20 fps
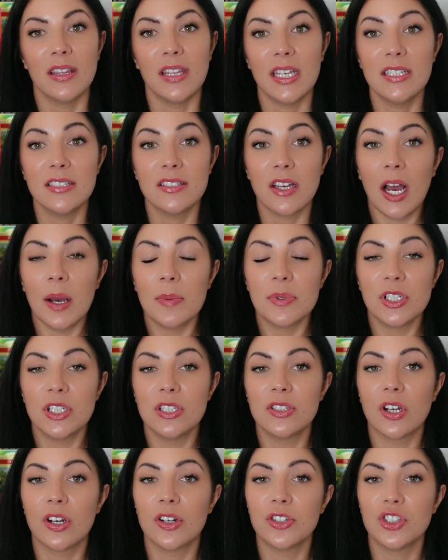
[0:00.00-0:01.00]
These
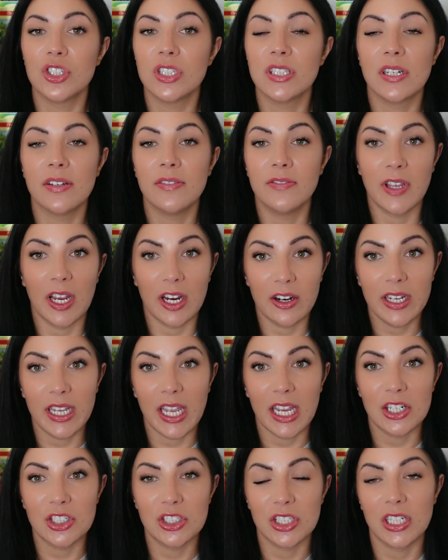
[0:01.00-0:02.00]
options are just a
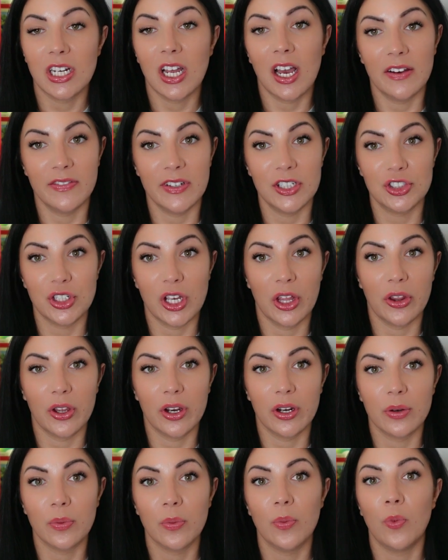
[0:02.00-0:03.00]
variation of each
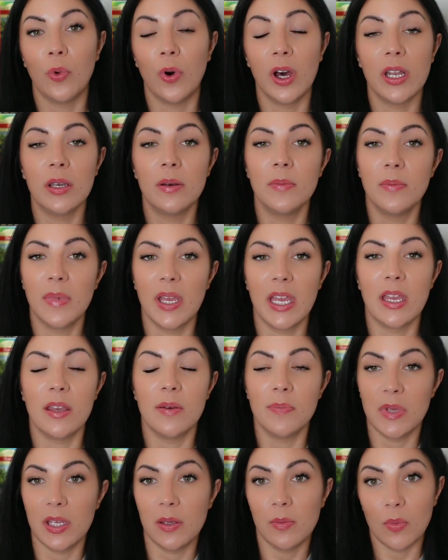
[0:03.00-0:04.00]
other. One may
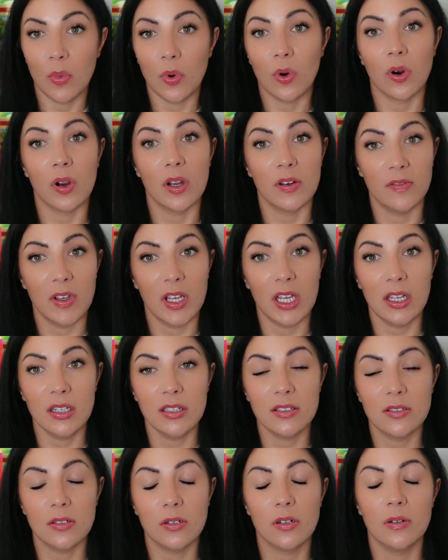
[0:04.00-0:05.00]
be more
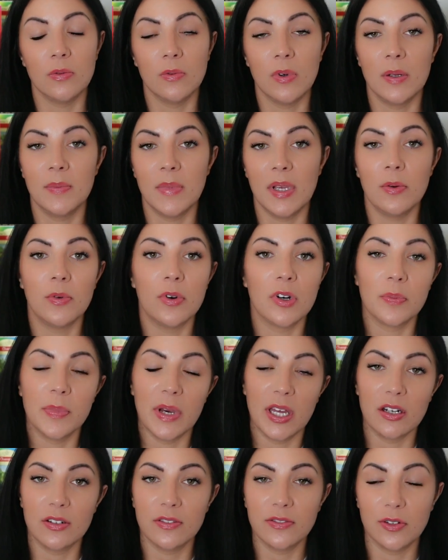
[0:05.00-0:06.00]
advanced or one may work
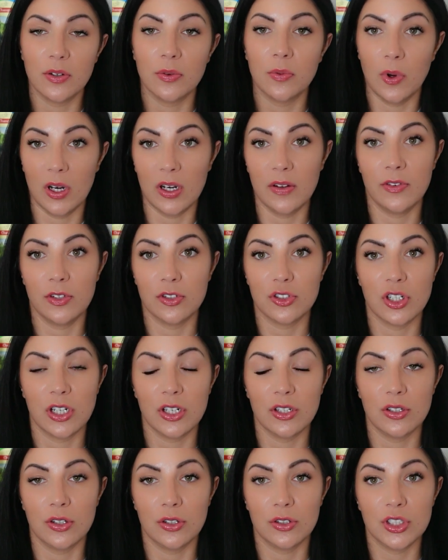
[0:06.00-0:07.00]
better for one of your,
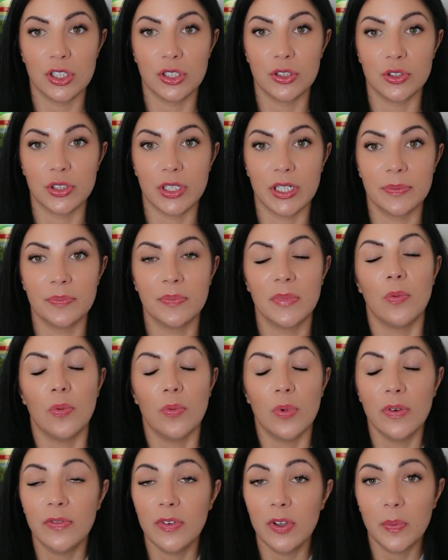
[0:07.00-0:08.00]
your children.
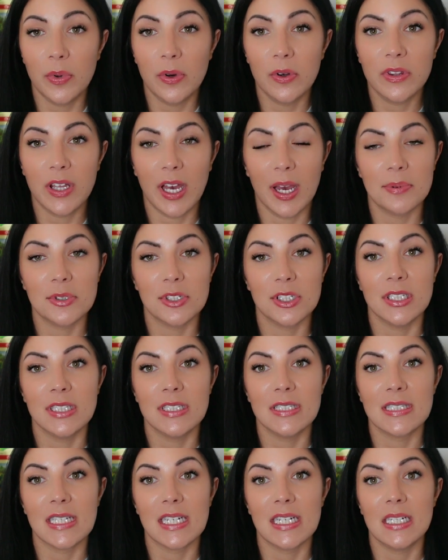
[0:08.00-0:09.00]
Review both
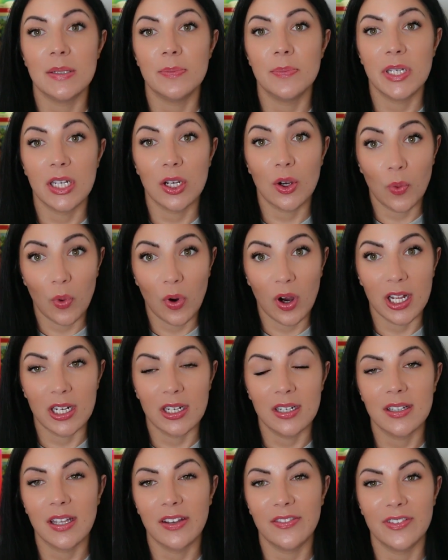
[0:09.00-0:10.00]
options and pick one
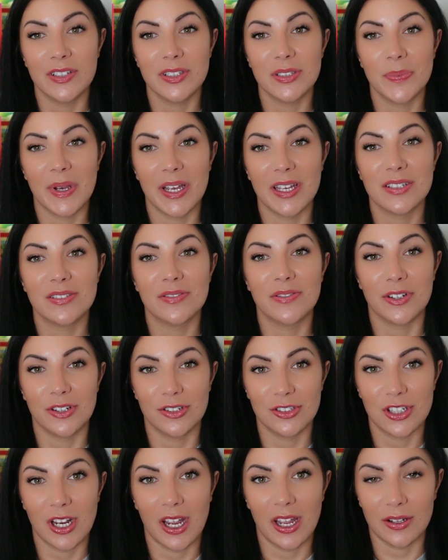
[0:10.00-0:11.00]
that fits best for
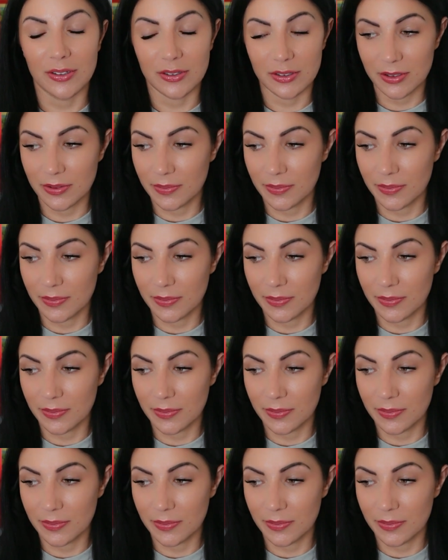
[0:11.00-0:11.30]
your child.